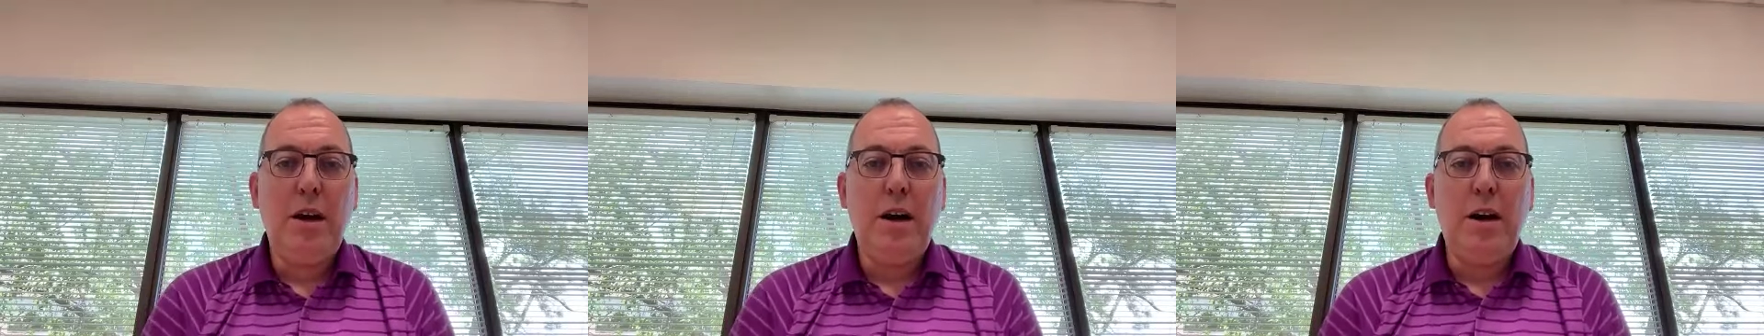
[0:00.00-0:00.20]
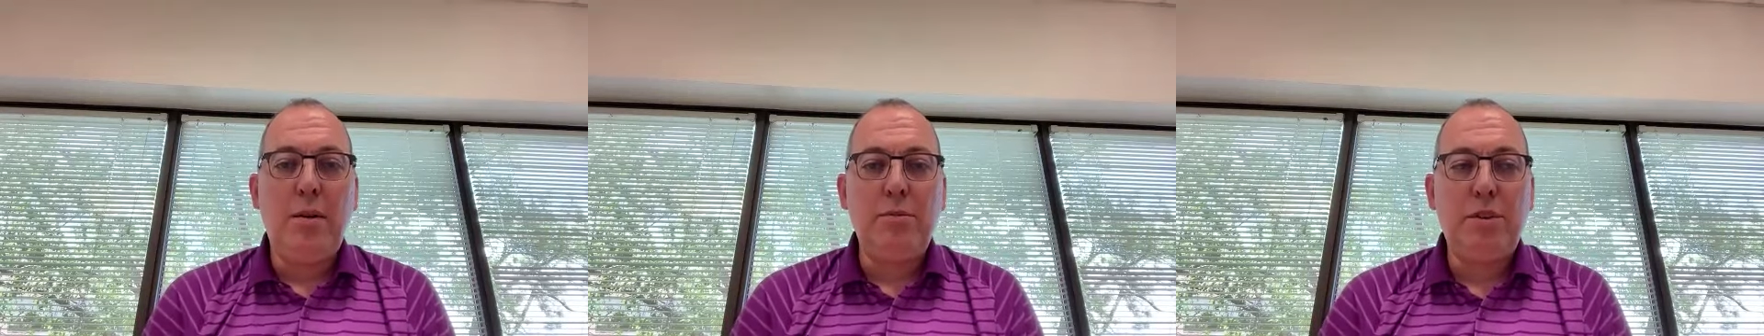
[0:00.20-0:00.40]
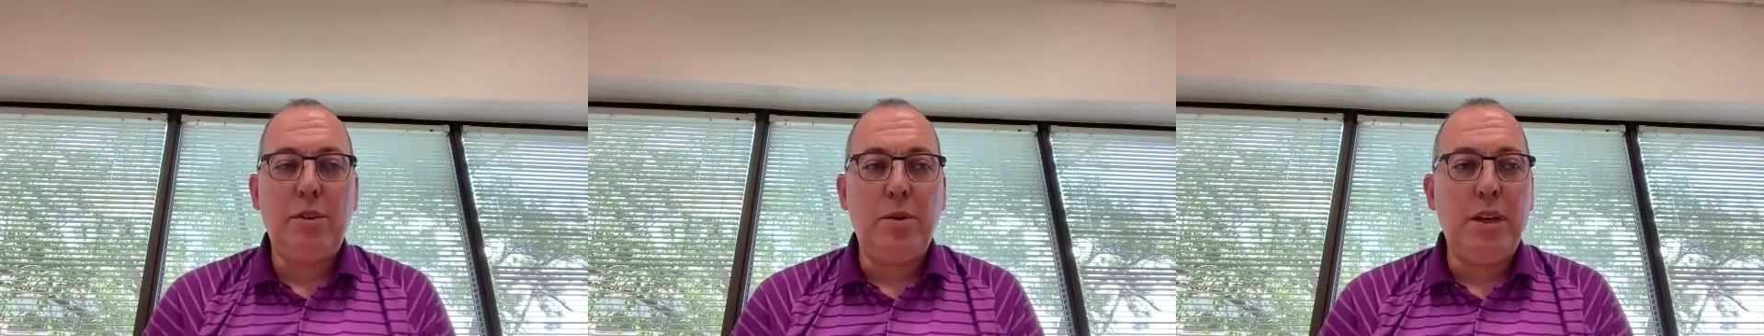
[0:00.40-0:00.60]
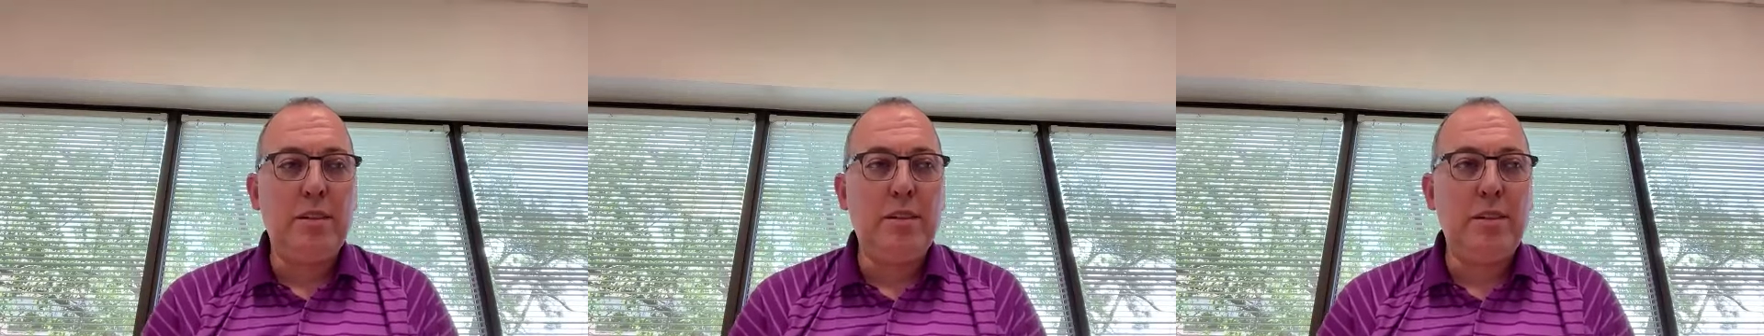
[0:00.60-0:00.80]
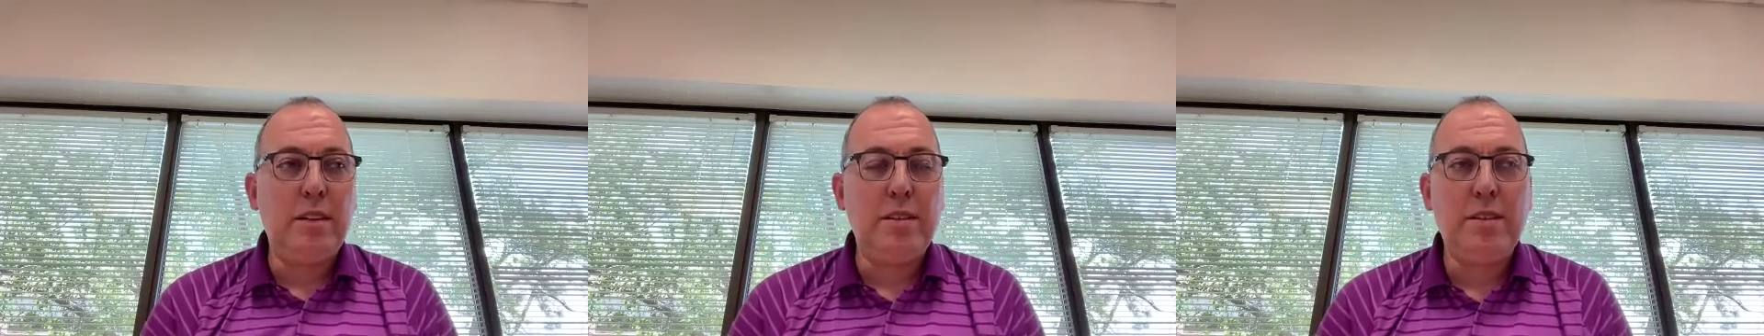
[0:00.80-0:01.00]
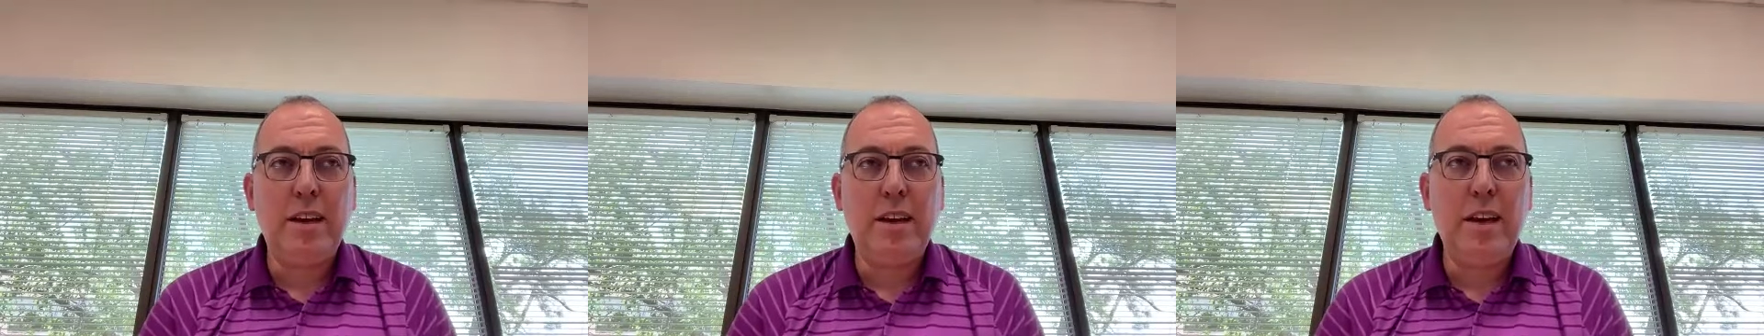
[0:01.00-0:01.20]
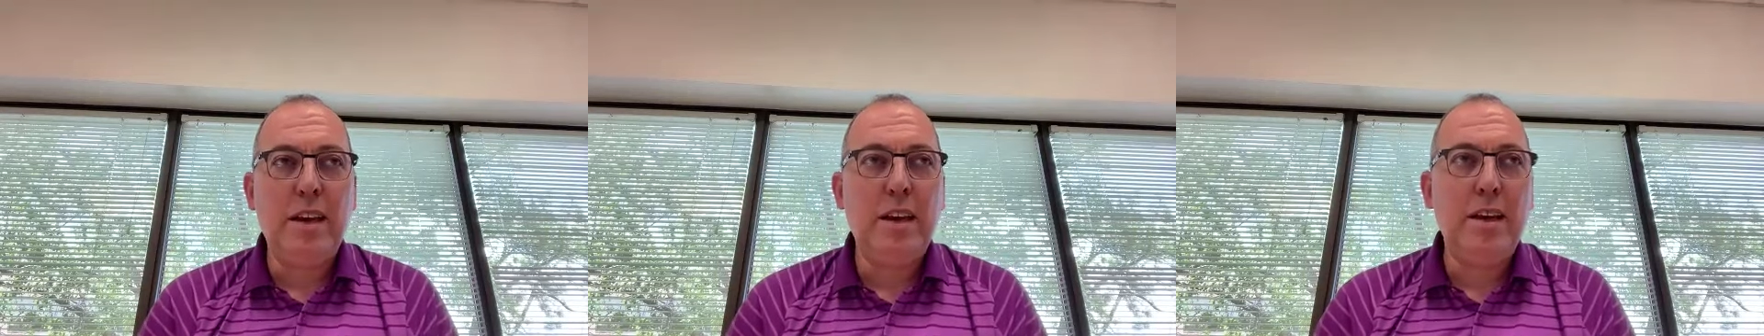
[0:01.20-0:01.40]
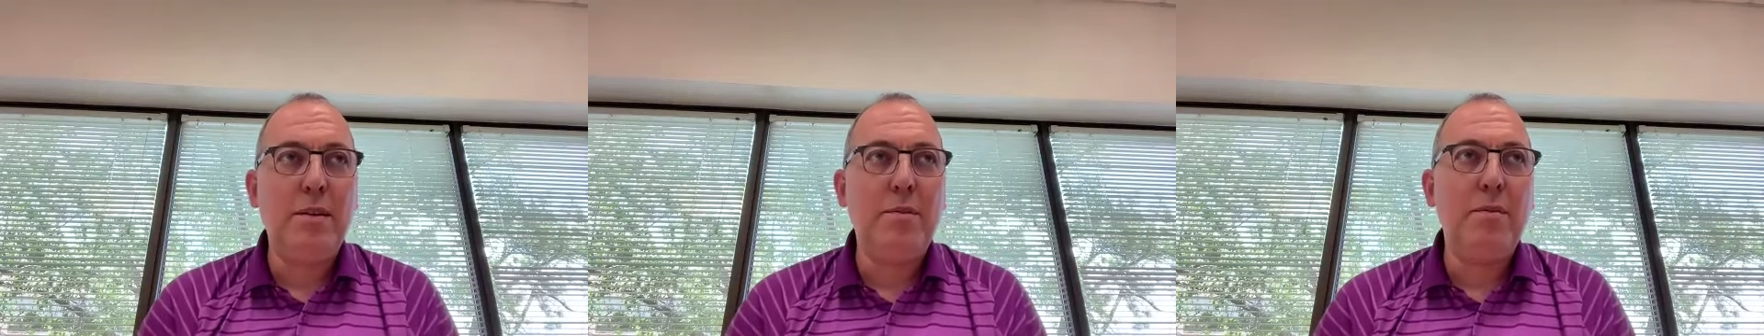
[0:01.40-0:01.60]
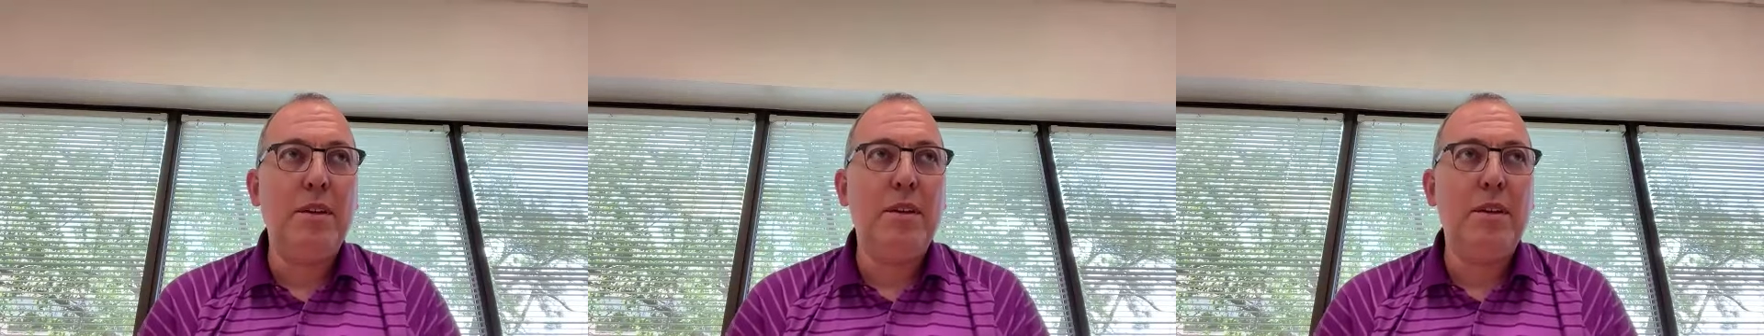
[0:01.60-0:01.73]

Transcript: it's the same.